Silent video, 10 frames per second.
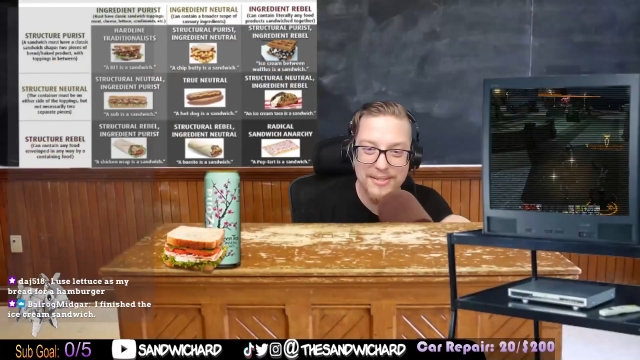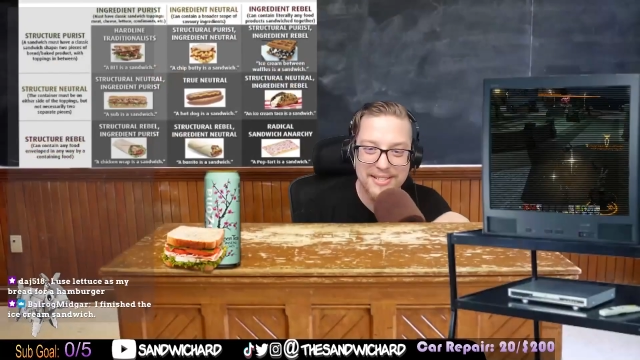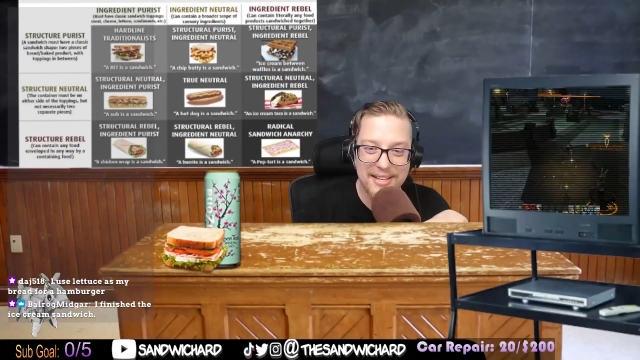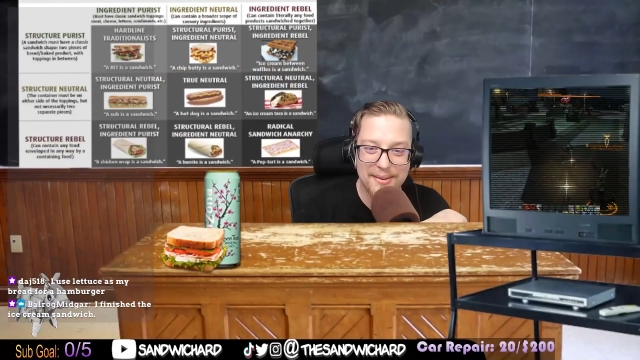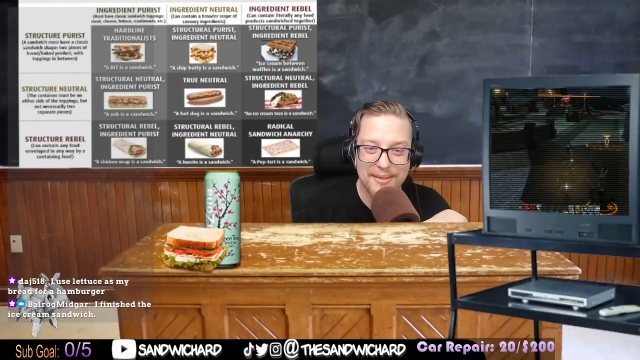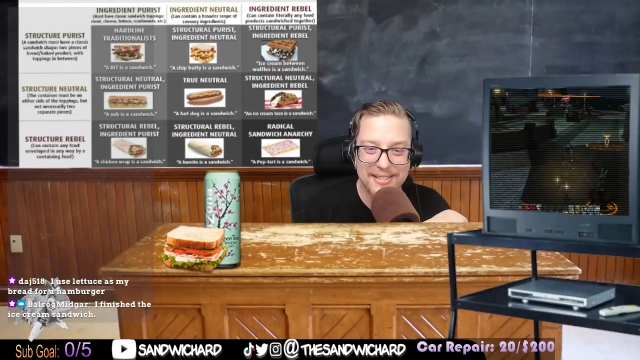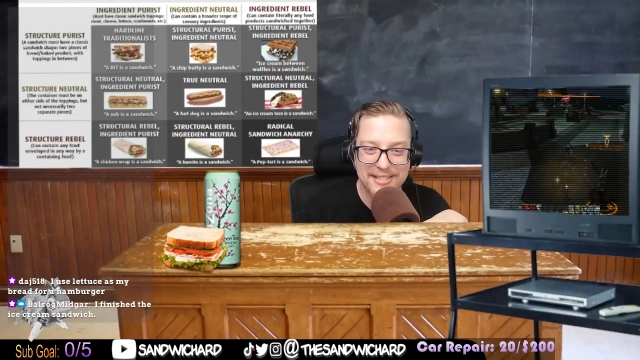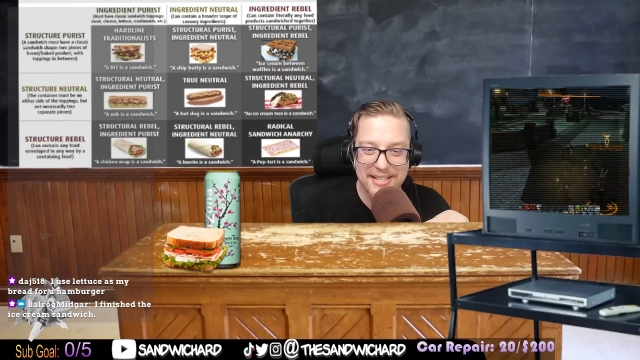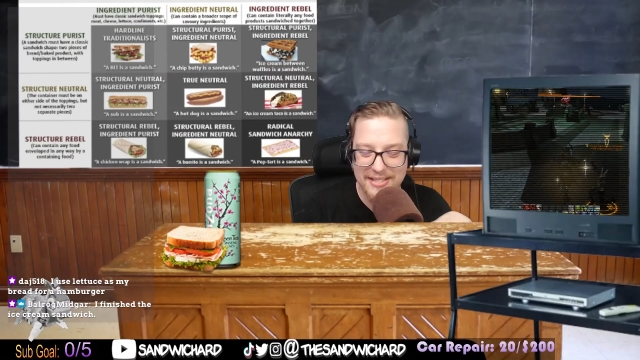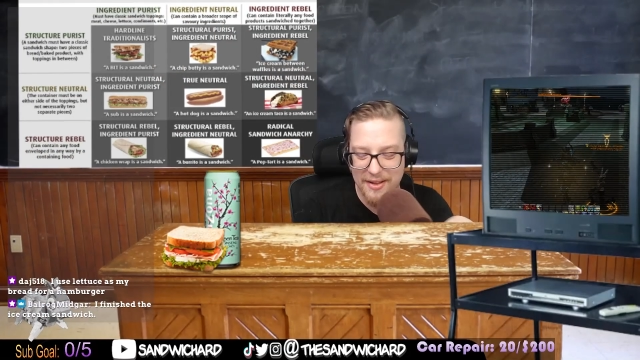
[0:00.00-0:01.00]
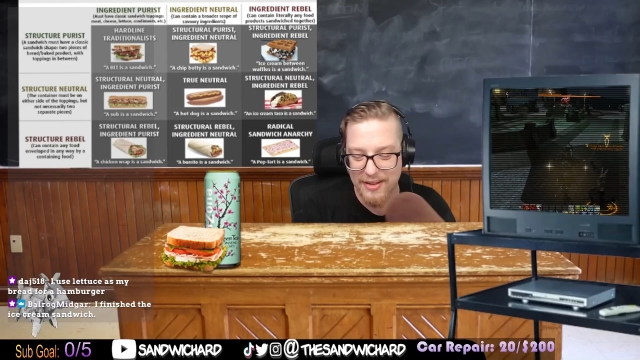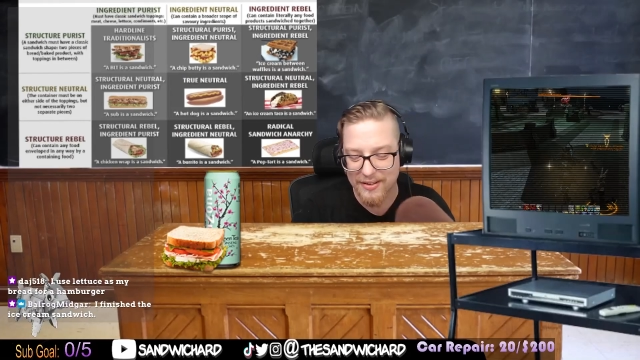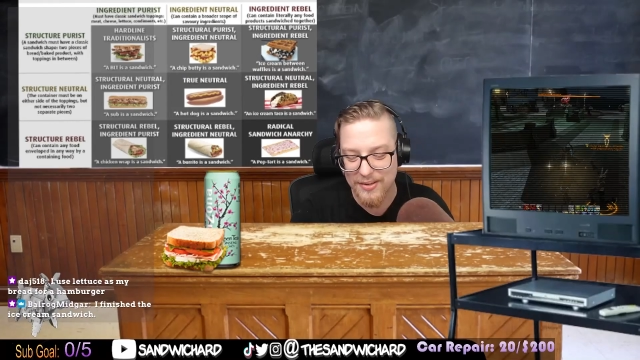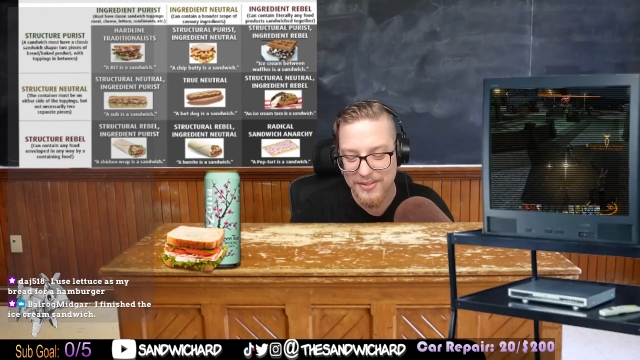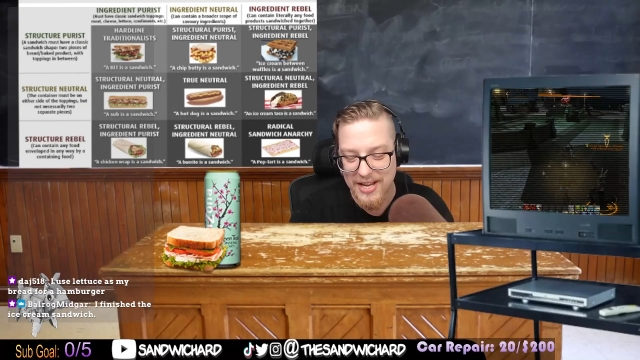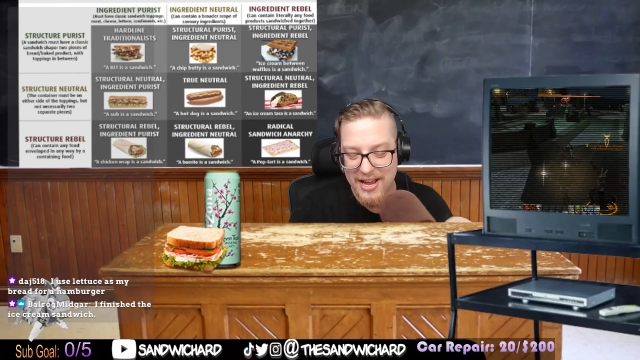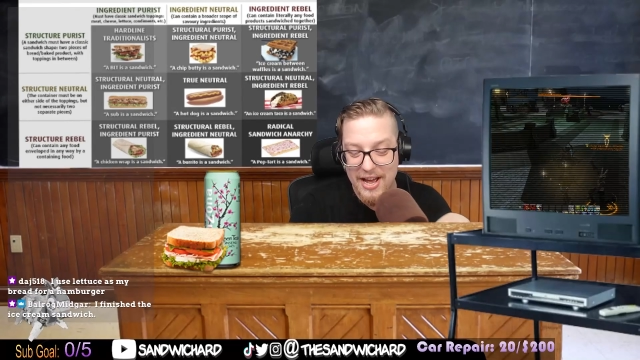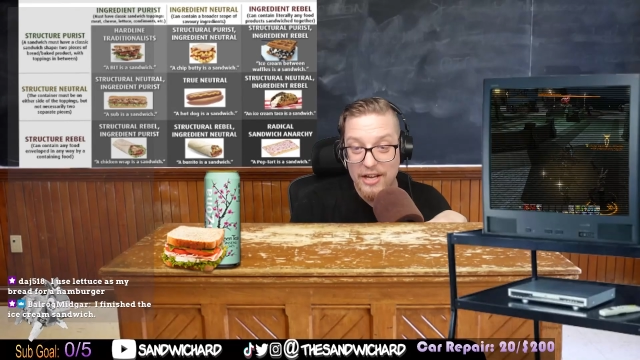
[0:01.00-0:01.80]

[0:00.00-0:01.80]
That one's that that's that's how that goes.